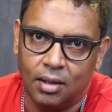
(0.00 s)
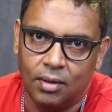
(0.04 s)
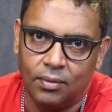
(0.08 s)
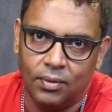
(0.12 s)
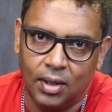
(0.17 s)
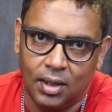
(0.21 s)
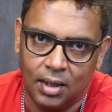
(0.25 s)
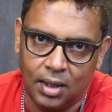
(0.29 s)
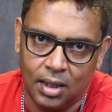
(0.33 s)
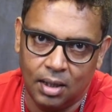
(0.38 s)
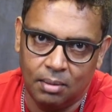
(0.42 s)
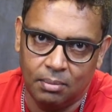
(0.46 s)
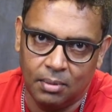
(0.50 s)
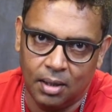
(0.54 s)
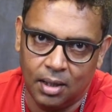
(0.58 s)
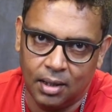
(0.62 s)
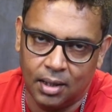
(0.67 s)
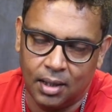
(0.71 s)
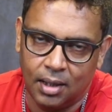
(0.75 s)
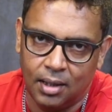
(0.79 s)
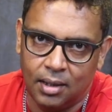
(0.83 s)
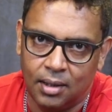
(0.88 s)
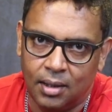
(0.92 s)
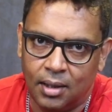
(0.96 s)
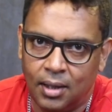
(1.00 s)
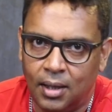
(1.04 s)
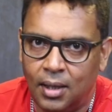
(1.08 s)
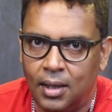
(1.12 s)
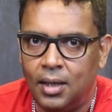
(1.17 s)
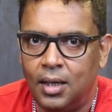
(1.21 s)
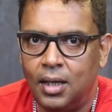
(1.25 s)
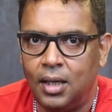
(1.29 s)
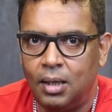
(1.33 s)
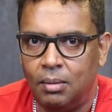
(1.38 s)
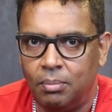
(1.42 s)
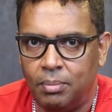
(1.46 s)
of the Indian market.
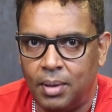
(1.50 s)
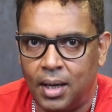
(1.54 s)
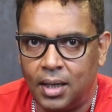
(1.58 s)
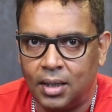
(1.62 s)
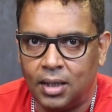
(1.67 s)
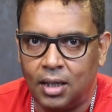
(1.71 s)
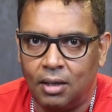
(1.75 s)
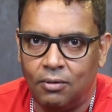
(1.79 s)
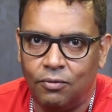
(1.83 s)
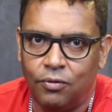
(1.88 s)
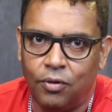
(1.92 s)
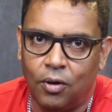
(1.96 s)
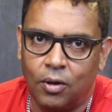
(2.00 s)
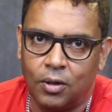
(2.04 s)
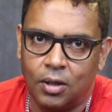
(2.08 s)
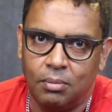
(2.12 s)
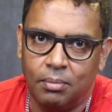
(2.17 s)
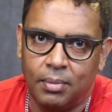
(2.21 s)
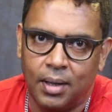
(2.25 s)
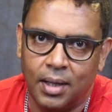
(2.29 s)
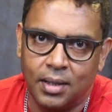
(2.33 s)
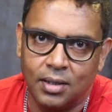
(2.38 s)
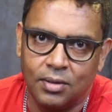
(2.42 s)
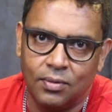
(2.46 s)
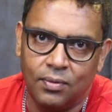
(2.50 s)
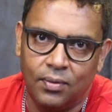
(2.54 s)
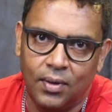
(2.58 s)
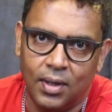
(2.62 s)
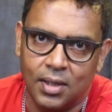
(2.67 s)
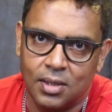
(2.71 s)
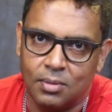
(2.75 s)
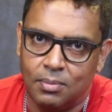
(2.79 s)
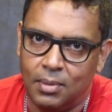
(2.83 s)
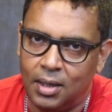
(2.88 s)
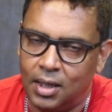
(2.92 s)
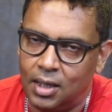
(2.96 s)
In banking, foreign banks
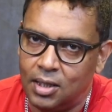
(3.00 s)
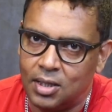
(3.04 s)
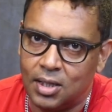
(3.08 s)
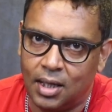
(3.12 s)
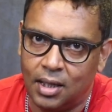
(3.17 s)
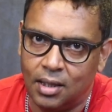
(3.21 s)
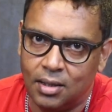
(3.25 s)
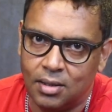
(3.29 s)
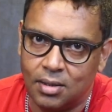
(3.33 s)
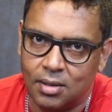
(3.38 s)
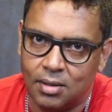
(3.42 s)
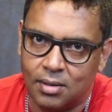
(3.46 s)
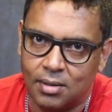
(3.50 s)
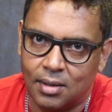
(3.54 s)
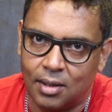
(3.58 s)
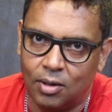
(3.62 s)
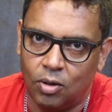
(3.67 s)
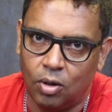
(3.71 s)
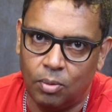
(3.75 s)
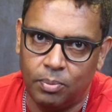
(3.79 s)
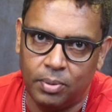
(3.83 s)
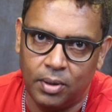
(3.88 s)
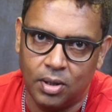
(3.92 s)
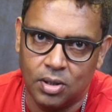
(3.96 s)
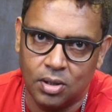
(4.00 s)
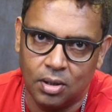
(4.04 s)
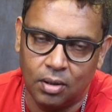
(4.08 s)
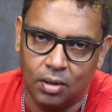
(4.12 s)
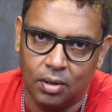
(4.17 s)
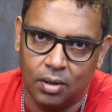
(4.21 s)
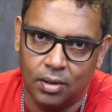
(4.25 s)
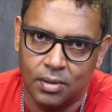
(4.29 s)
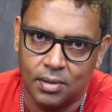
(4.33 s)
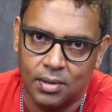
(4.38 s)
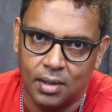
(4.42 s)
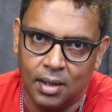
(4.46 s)
face many challenges and operation
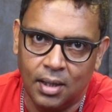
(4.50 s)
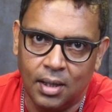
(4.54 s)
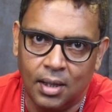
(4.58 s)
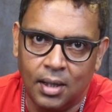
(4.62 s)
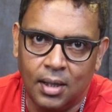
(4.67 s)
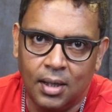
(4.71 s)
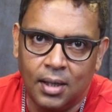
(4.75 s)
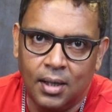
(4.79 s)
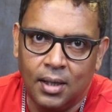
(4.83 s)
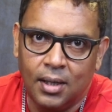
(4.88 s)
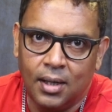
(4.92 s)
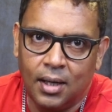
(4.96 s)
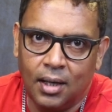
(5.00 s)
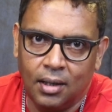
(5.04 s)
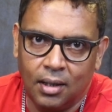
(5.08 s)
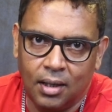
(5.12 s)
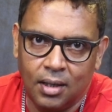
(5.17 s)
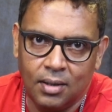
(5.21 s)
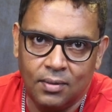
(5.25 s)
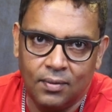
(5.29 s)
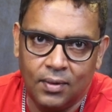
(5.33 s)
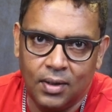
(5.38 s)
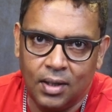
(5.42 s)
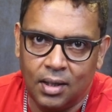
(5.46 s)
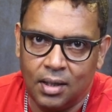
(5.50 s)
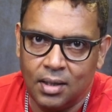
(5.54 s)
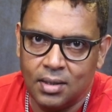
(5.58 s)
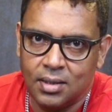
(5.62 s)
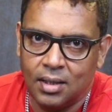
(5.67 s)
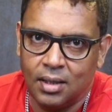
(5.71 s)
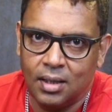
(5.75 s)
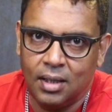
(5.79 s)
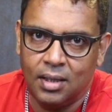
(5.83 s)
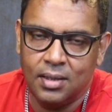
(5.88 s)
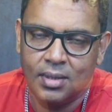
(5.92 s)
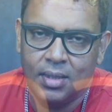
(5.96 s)
costs. And even recently,